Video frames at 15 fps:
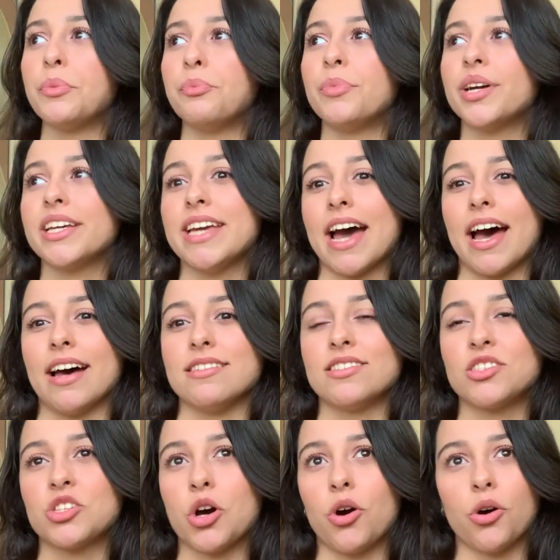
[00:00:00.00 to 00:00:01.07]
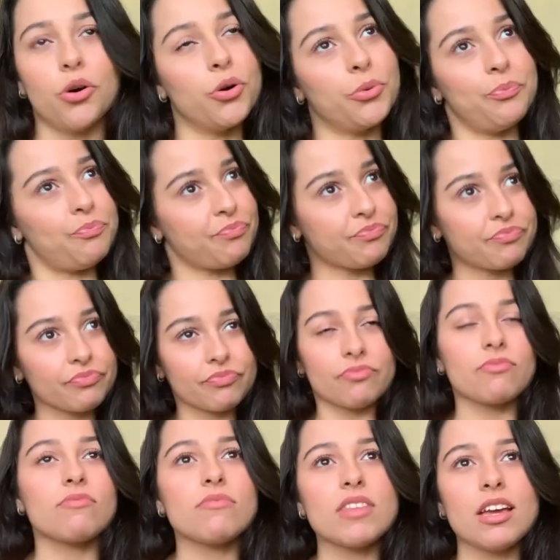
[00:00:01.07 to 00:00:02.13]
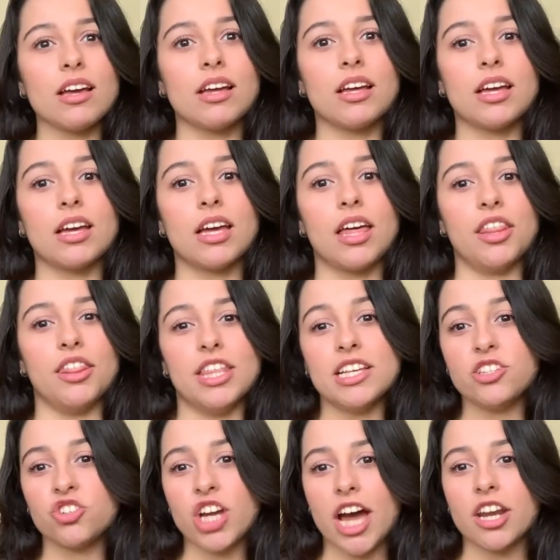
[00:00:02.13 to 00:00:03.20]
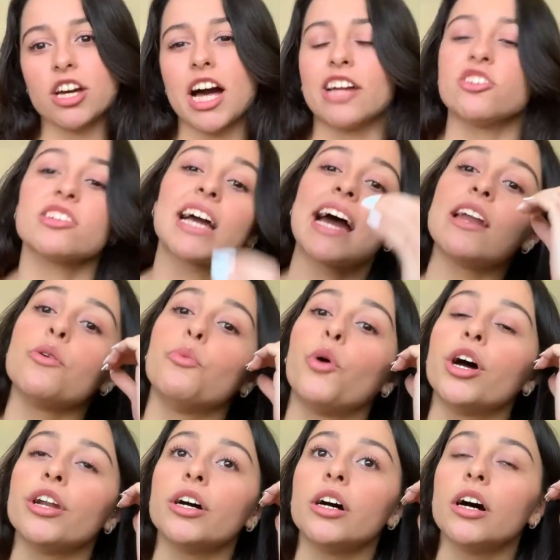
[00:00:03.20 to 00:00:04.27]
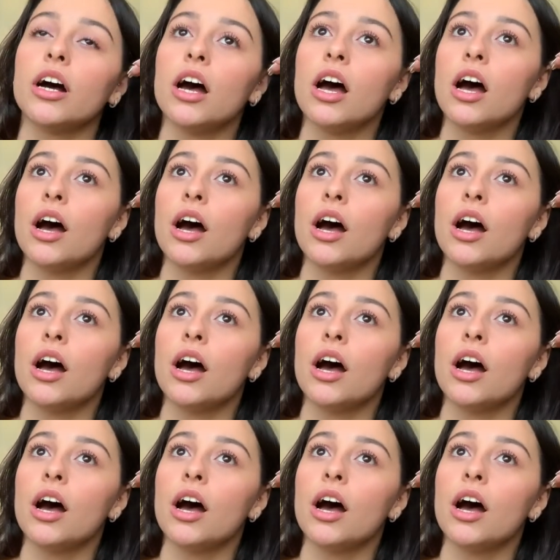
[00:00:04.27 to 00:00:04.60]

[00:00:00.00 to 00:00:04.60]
But yeah, so this channel, I just kind of want to